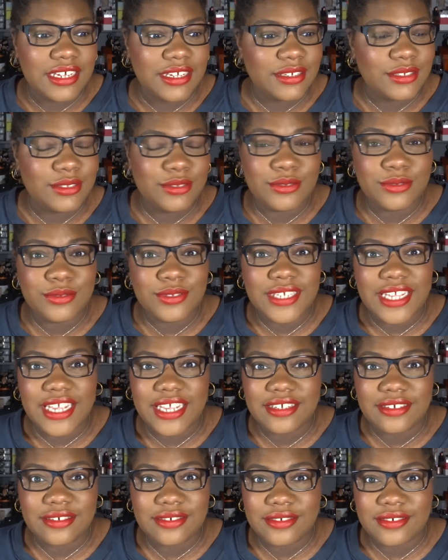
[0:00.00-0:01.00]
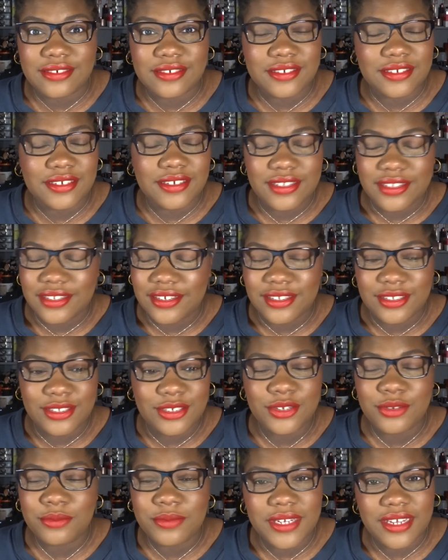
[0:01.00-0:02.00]
too tired,
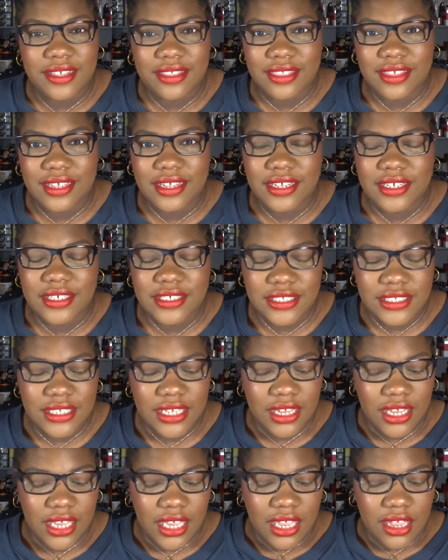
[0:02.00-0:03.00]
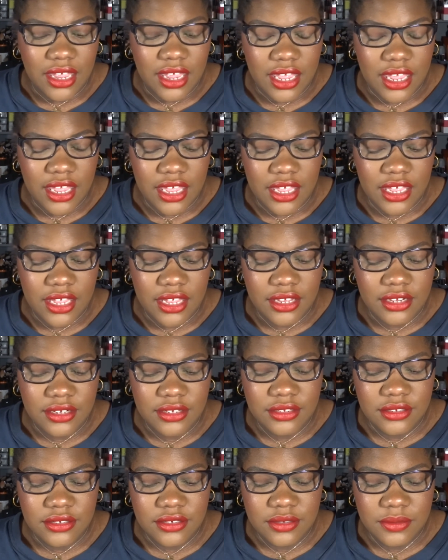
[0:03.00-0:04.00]
too many things.
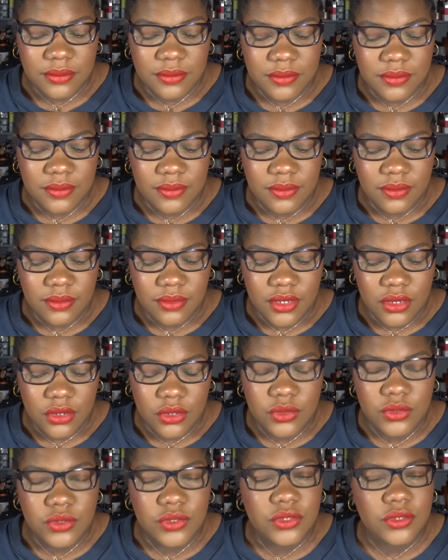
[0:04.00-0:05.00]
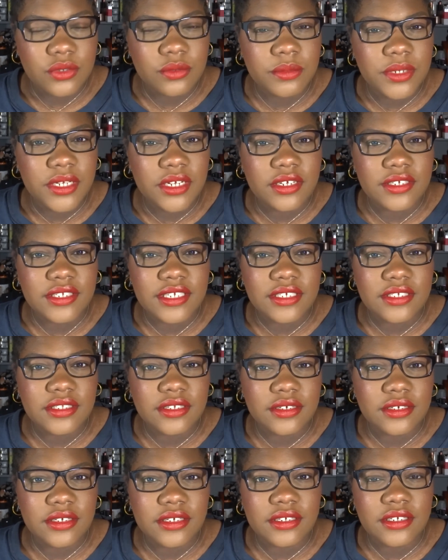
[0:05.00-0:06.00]
And also because I
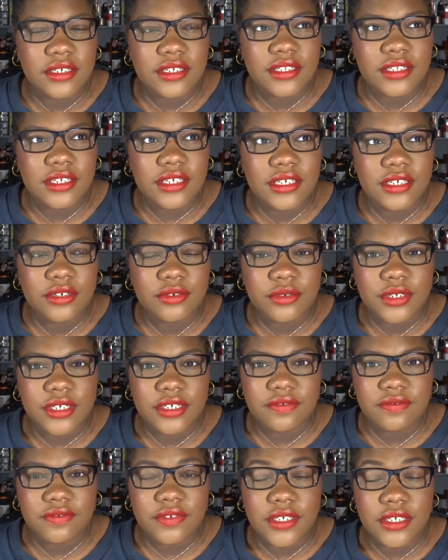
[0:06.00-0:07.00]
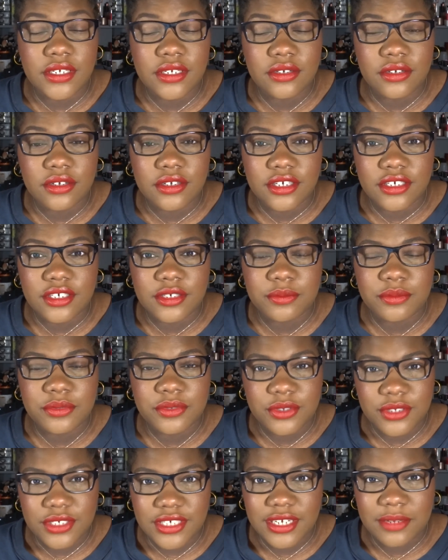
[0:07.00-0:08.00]
started the graveyard
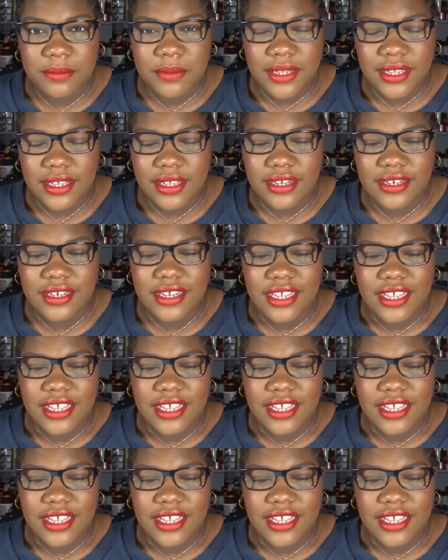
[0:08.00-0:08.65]
project plan,